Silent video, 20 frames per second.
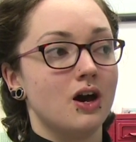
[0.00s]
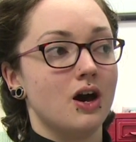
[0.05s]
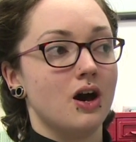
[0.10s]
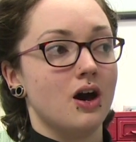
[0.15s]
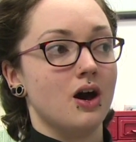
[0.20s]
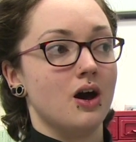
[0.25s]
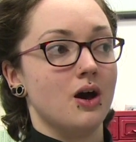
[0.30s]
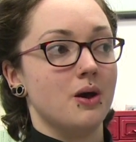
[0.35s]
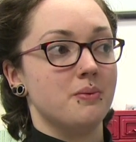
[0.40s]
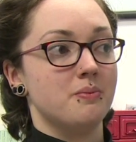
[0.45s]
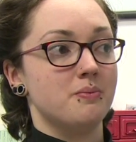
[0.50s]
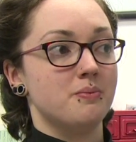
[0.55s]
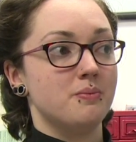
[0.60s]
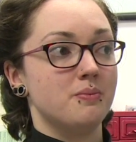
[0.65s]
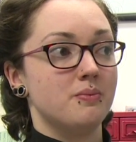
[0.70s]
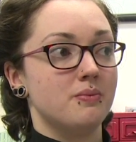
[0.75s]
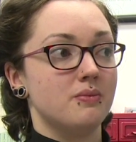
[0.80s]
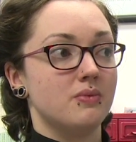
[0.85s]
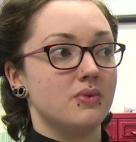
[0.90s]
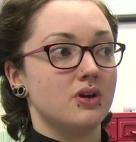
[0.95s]

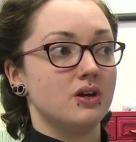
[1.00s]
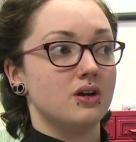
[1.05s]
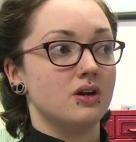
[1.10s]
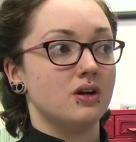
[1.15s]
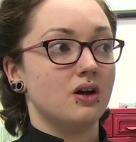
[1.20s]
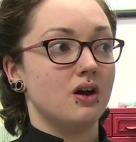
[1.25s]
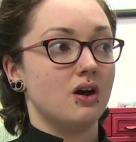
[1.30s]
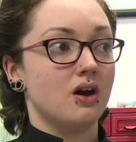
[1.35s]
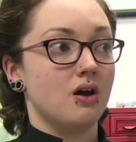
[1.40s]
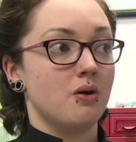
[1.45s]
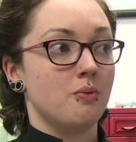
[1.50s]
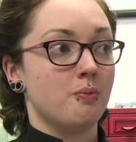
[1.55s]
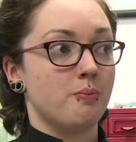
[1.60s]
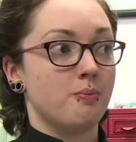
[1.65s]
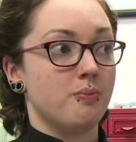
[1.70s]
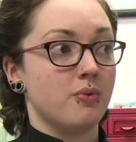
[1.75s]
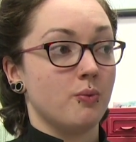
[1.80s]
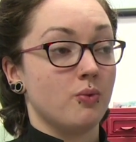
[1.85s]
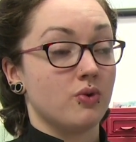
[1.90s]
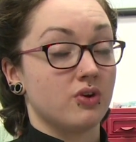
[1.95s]
Um,
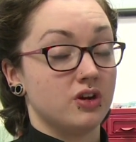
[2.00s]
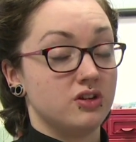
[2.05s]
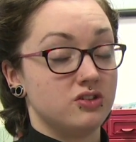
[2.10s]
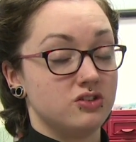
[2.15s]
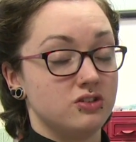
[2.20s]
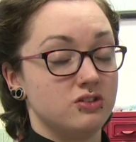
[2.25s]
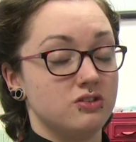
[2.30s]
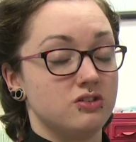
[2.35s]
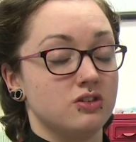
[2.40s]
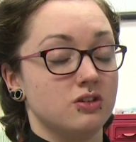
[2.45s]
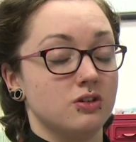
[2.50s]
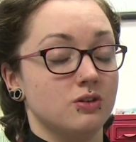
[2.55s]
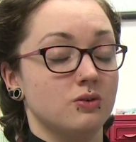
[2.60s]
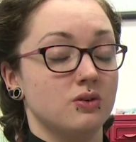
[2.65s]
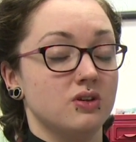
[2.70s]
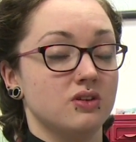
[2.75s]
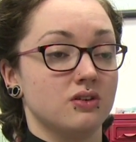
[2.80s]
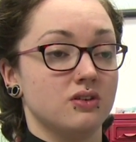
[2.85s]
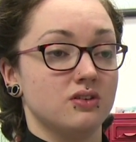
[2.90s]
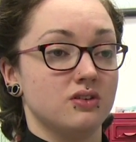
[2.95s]
but what I do do
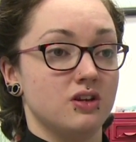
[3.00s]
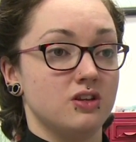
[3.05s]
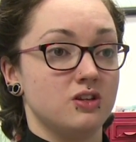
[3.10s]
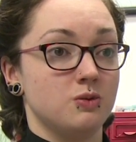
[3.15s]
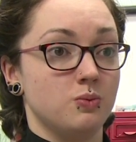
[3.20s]
is I say